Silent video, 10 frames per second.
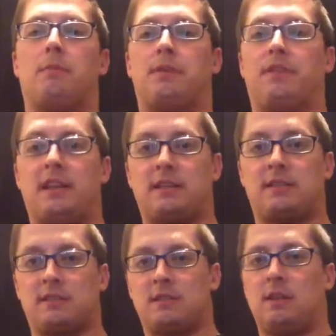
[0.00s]
But
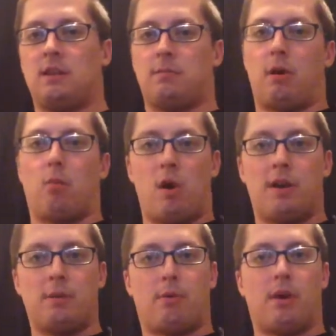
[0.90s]
this part
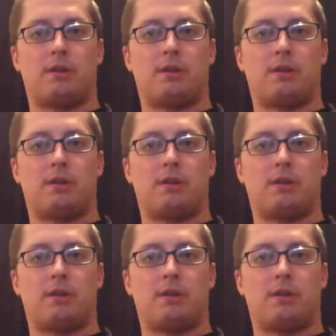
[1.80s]
1 and part